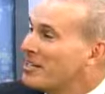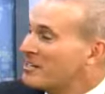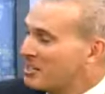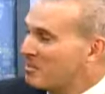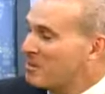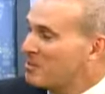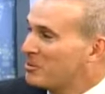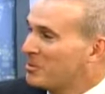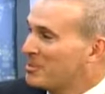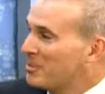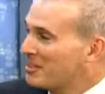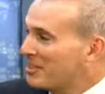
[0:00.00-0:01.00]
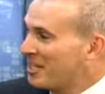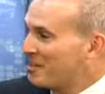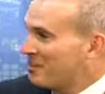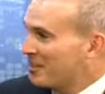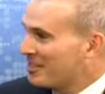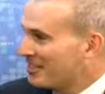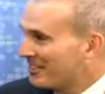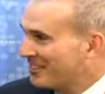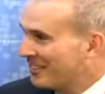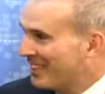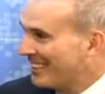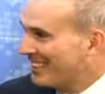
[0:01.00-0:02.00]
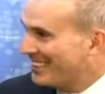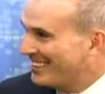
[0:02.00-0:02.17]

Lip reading: that some people would associate with what?